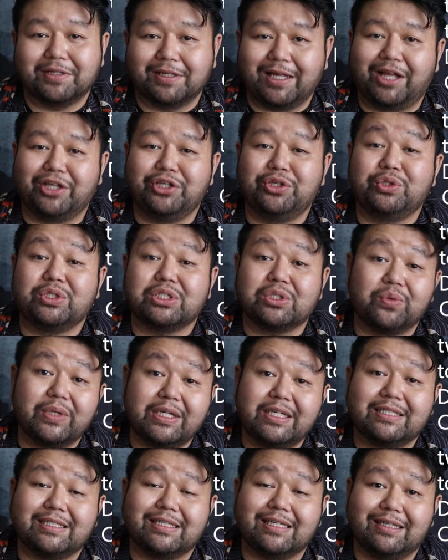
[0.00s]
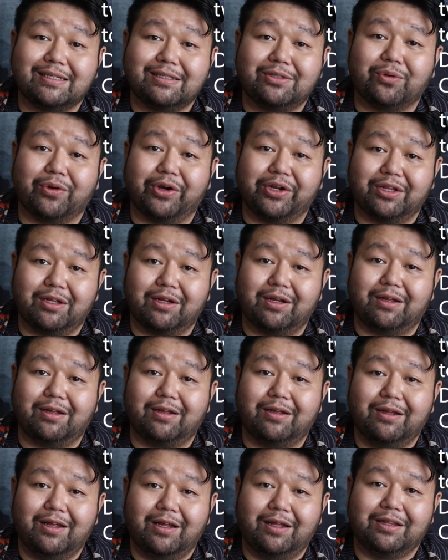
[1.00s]
And you squeeze it during
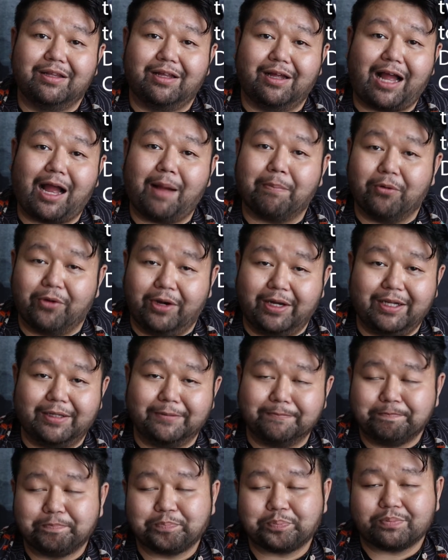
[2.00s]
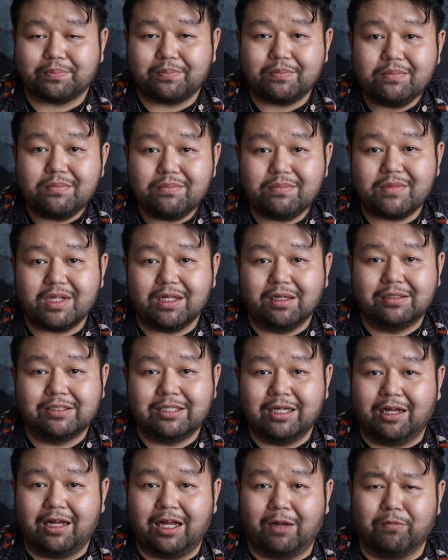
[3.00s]
the operating
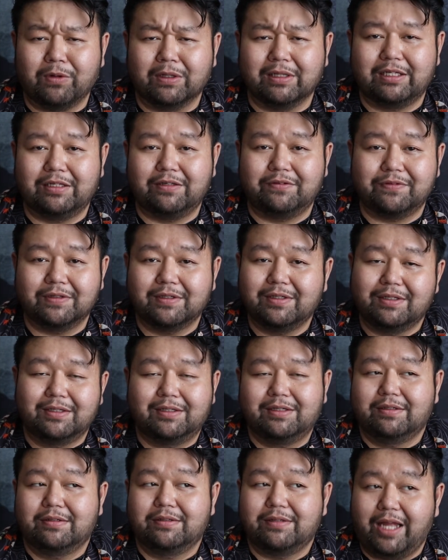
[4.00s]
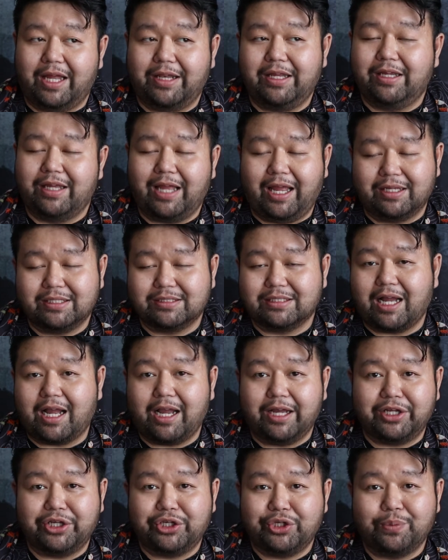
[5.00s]
to help relieve any
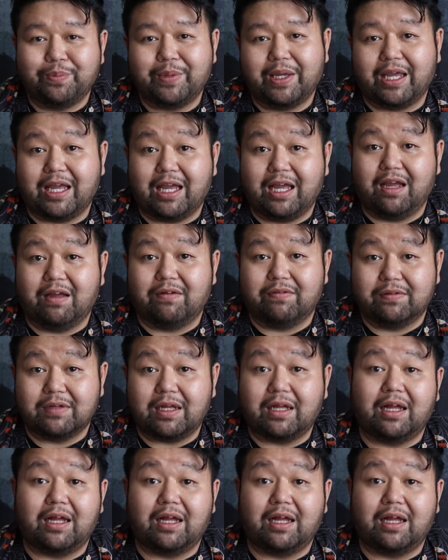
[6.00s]
anxiety you may have.